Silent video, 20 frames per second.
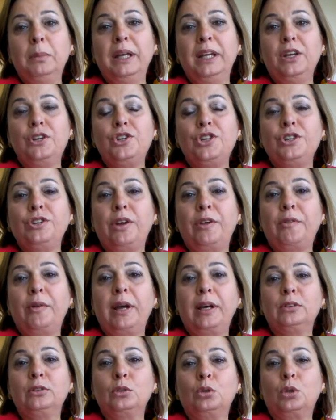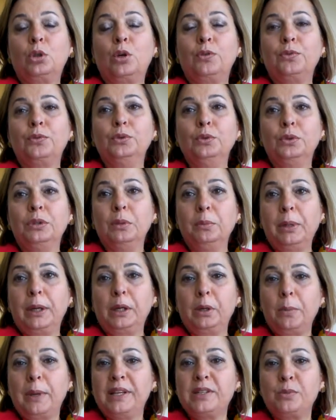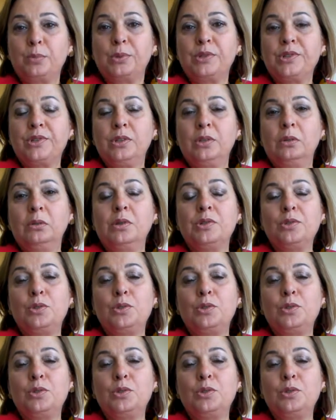Managing Director of NürnbergMesse Brazil,